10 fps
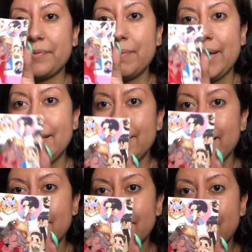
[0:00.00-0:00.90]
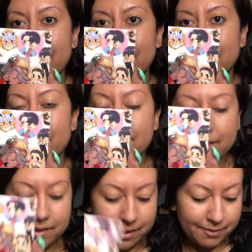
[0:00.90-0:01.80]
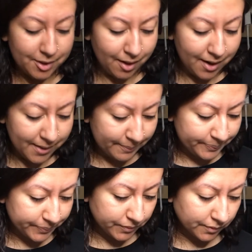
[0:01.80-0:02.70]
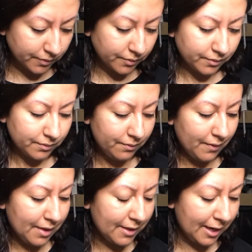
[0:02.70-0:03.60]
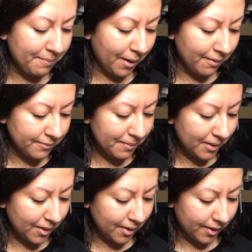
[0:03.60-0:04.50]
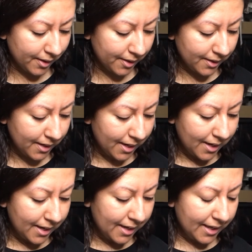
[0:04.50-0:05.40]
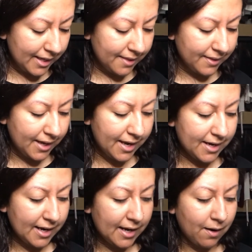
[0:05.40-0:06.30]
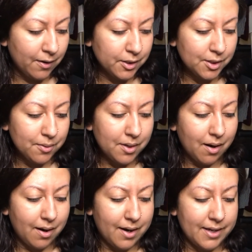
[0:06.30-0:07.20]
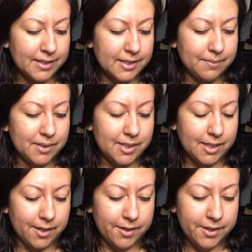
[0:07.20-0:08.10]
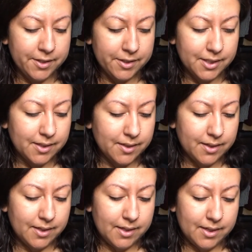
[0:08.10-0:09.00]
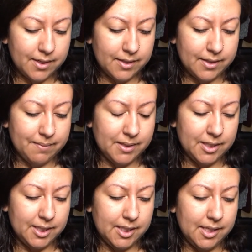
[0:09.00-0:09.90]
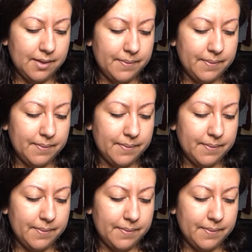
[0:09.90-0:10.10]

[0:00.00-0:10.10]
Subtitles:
But yes, this is the Love Shot that I bought from her. And then I also got some stickers. Let me see.